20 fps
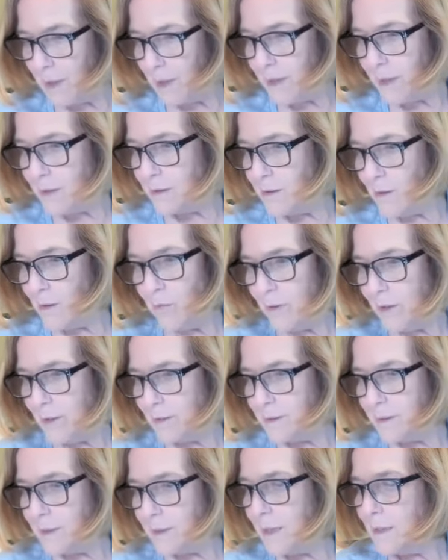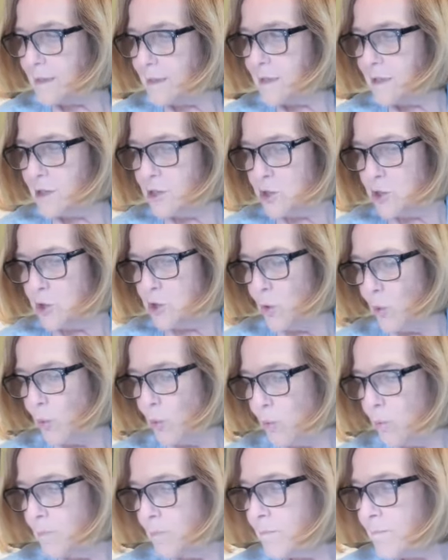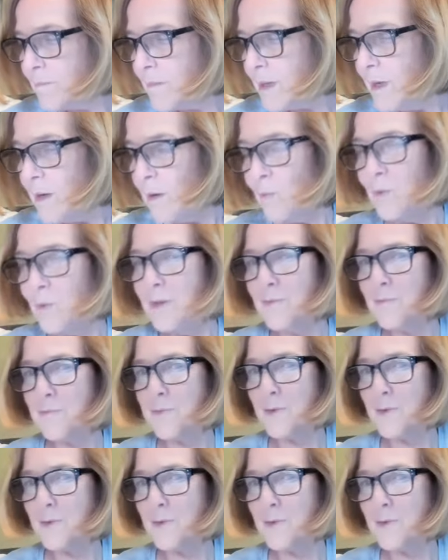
and it don't hesitate. Zoom. When